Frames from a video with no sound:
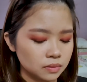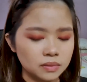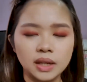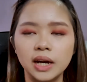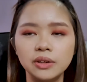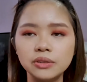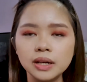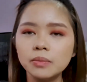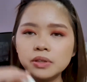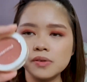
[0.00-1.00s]
Yeah, I don't
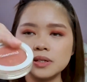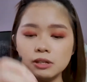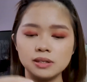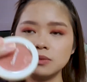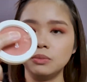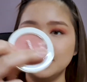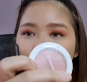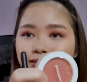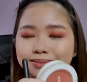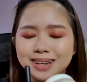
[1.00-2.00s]
think I'll be using this. Oh my
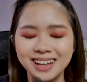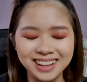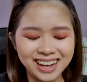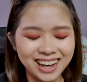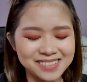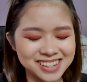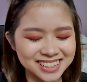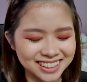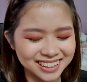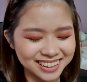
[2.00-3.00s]
god. I'm
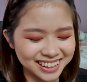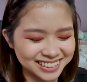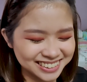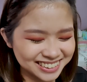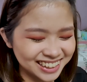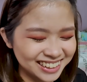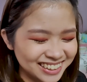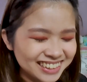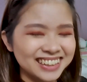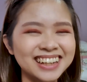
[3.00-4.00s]
such a klutz.
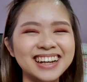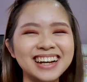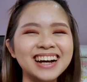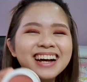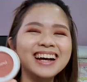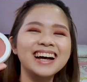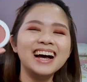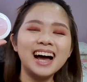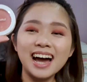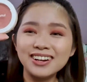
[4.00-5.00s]

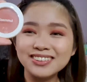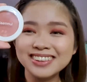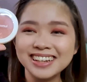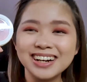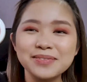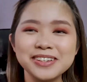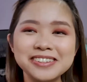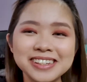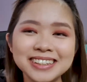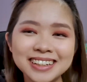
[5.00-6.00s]
I don't think I'll be
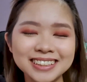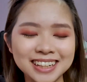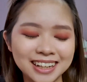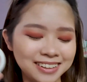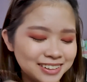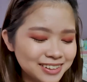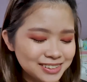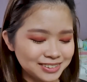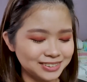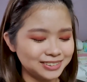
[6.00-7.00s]
using this color,
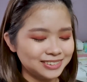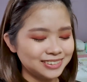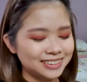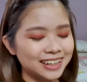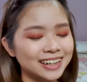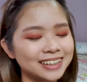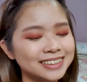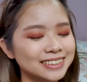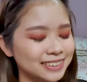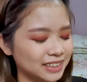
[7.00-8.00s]
so yeah.
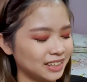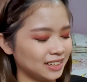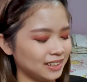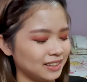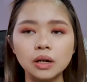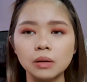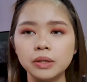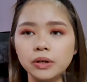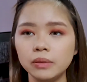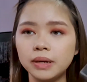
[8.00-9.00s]
I'll be
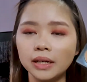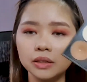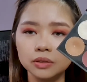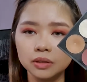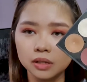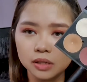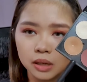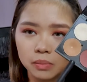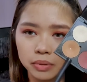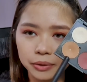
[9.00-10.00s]
going back into the
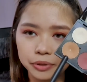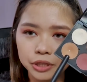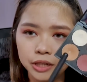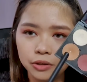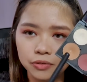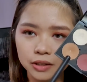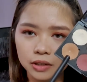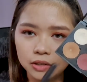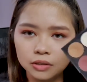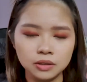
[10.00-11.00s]
same brown shade over
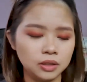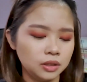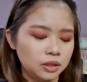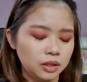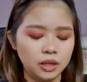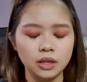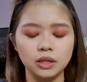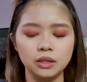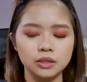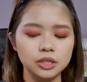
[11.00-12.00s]
here
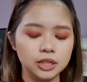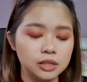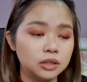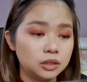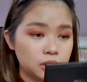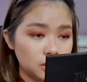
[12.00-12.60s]
and just